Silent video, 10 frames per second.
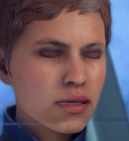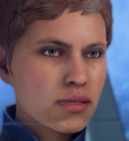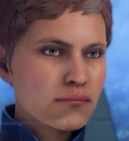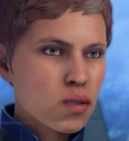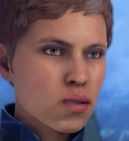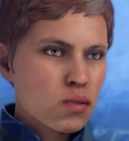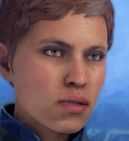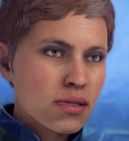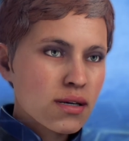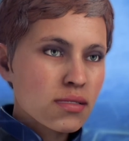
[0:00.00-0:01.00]
time. My
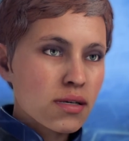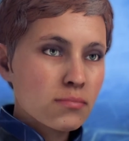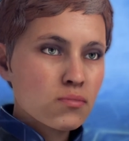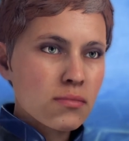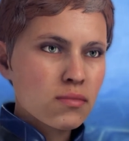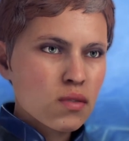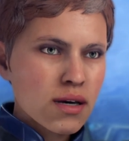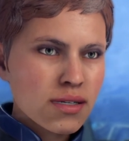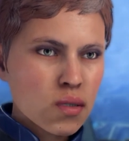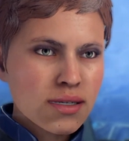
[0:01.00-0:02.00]
face is tired. That's why I
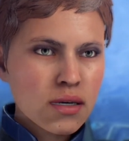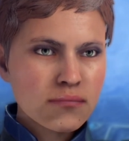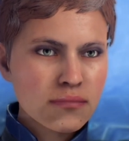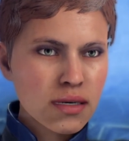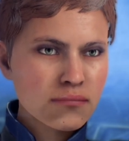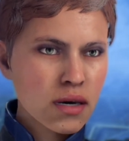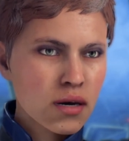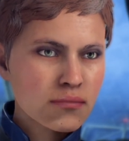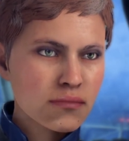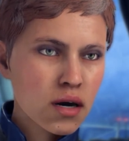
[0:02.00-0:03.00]
look so static
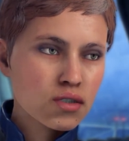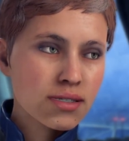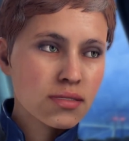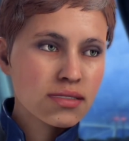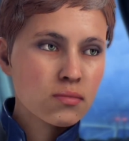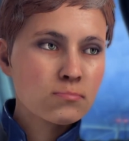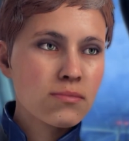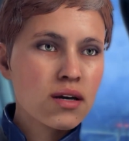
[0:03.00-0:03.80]
and whatever.